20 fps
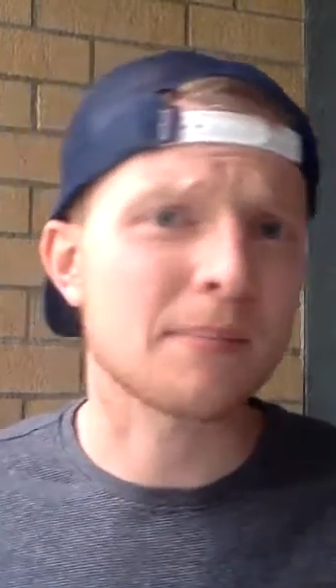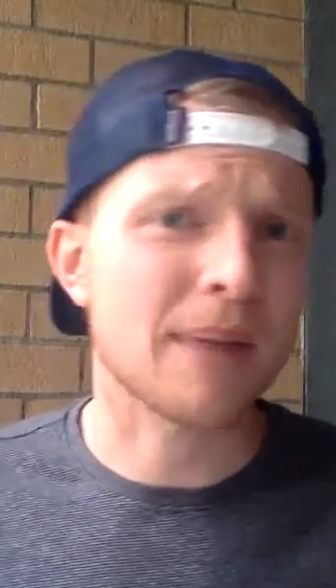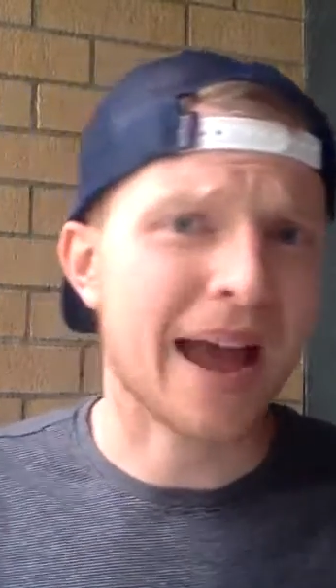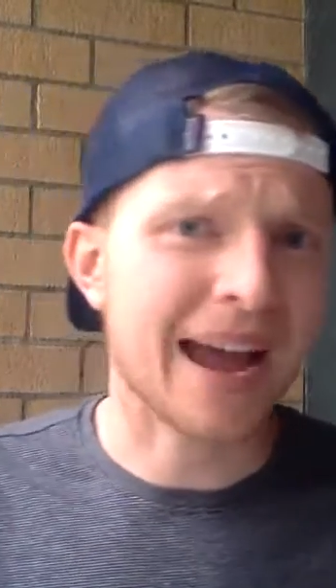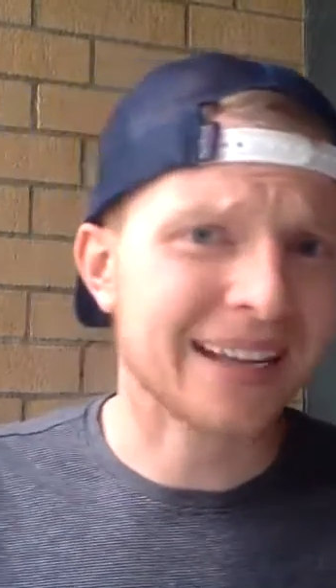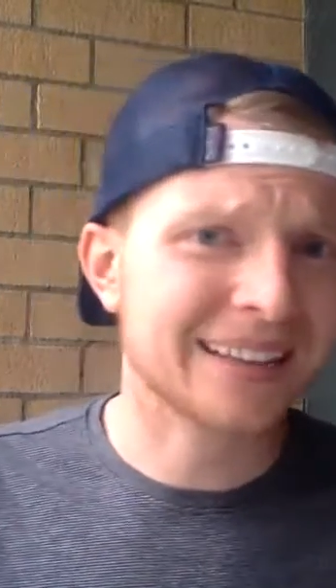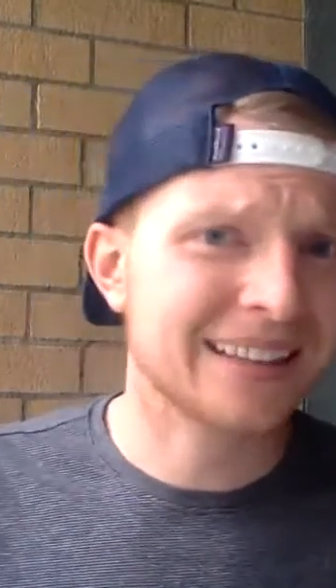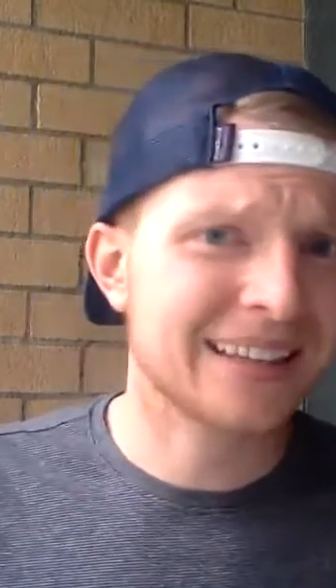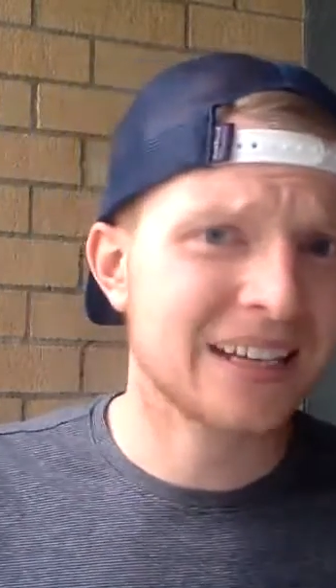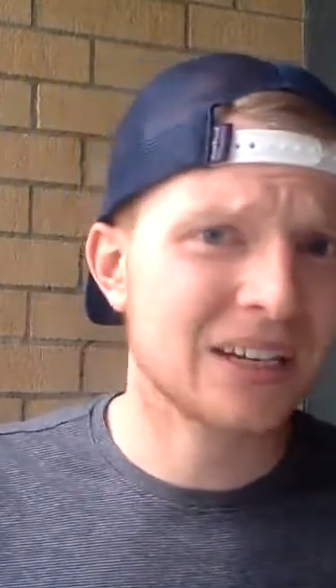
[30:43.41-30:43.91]

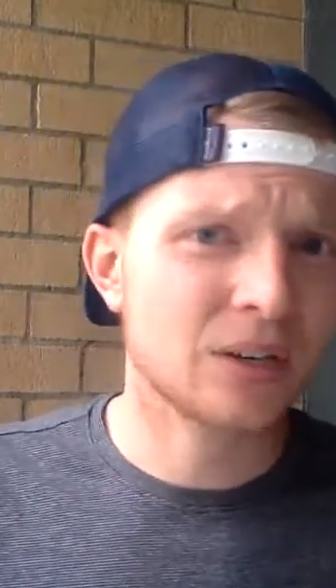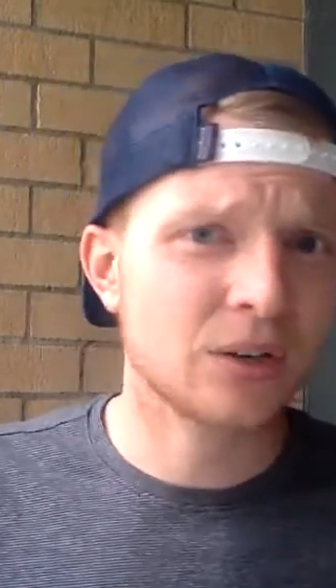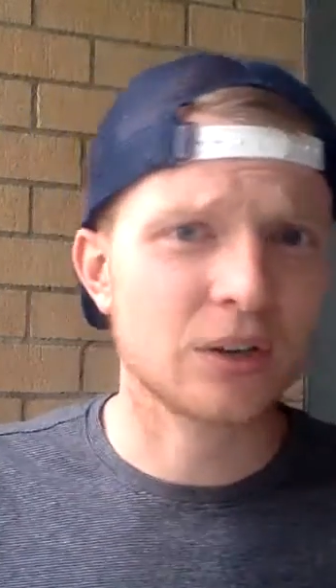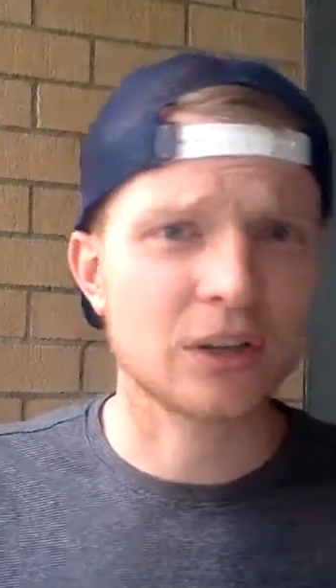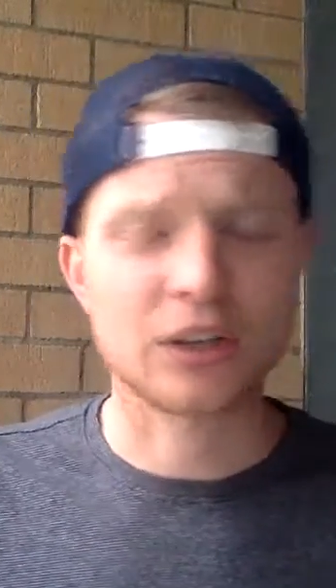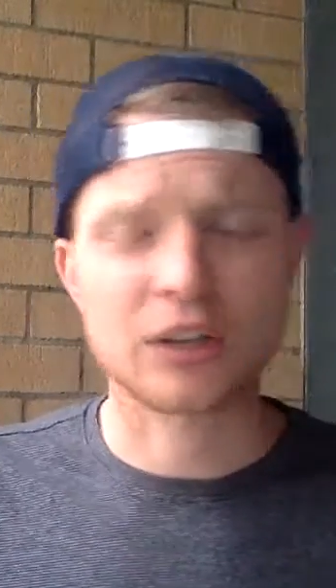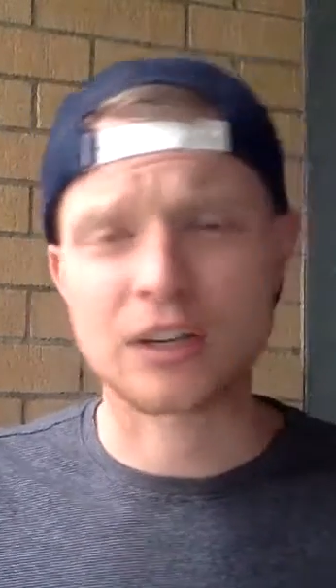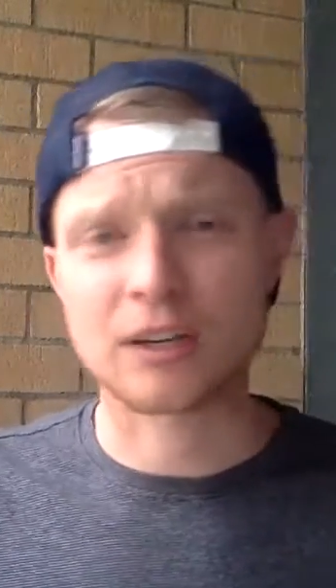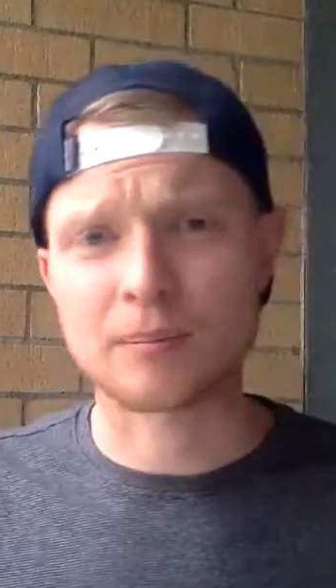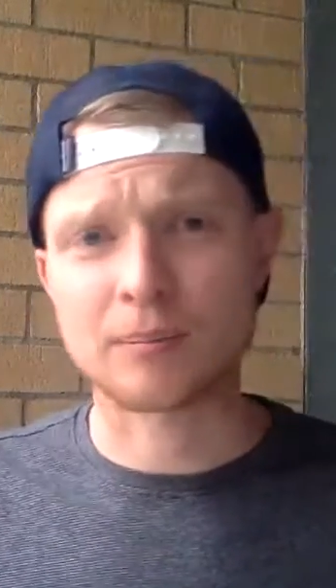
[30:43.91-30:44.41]
back there? Or are
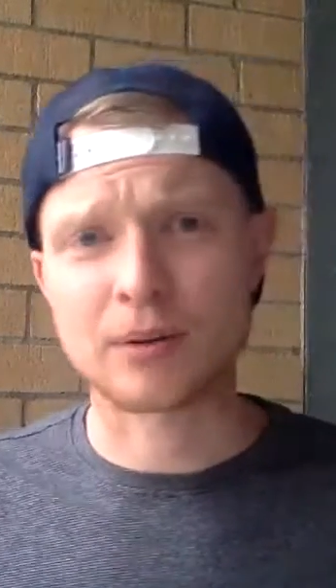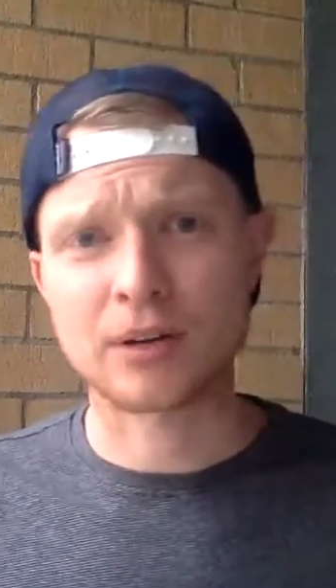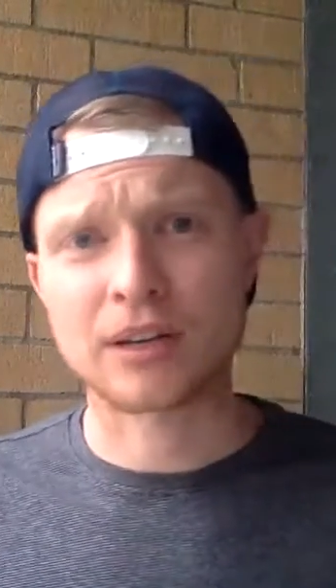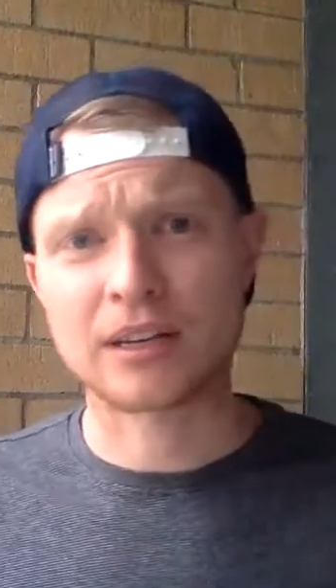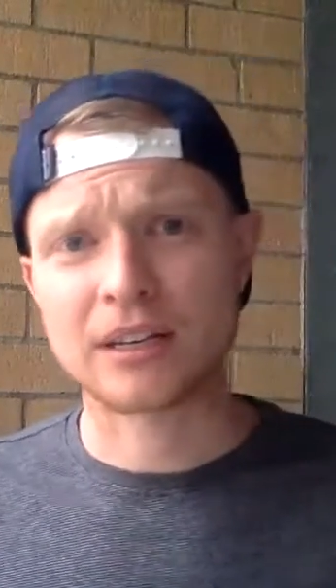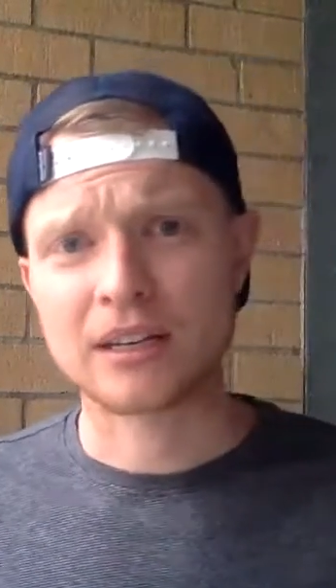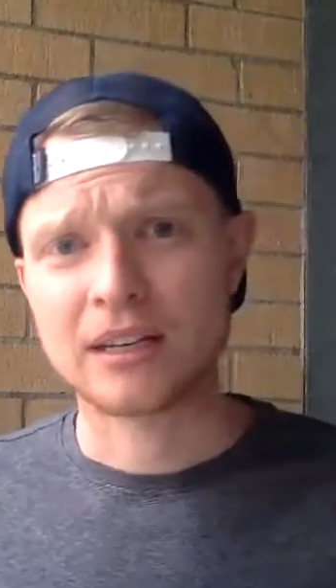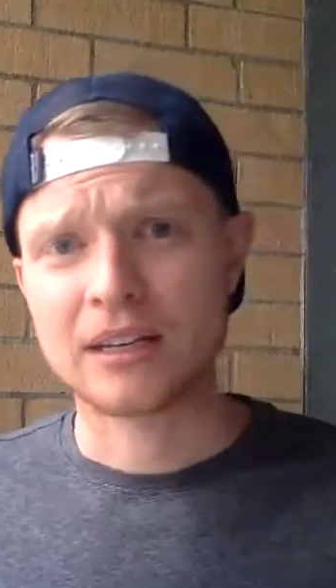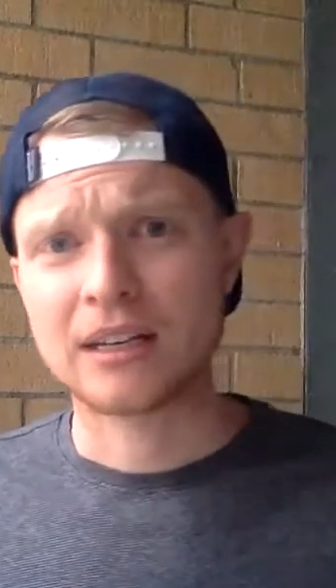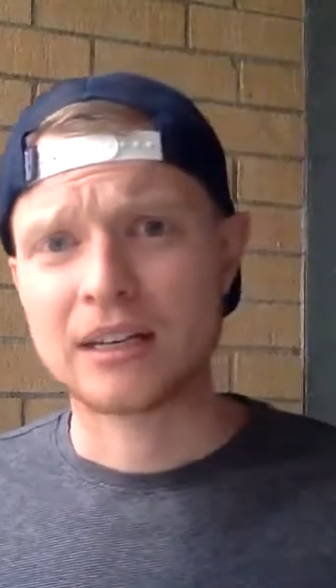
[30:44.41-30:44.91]
you going to put